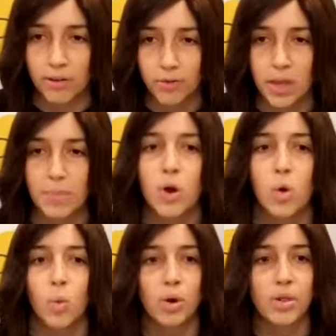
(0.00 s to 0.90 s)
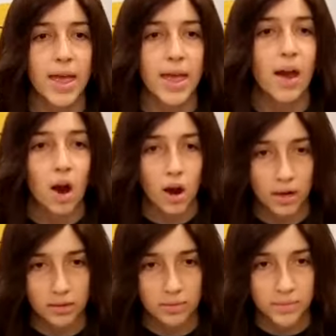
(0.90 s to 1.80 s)
for them where they are.
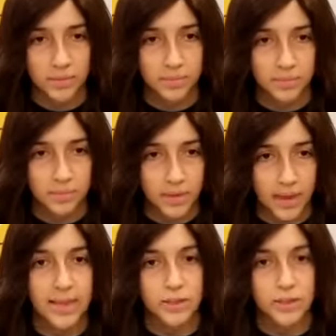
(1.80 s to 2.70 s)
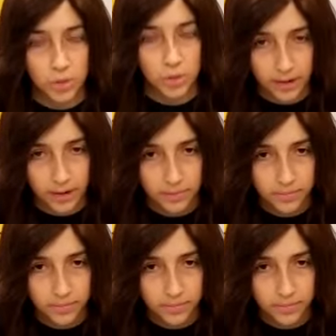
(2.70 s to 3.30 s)
And that's okay.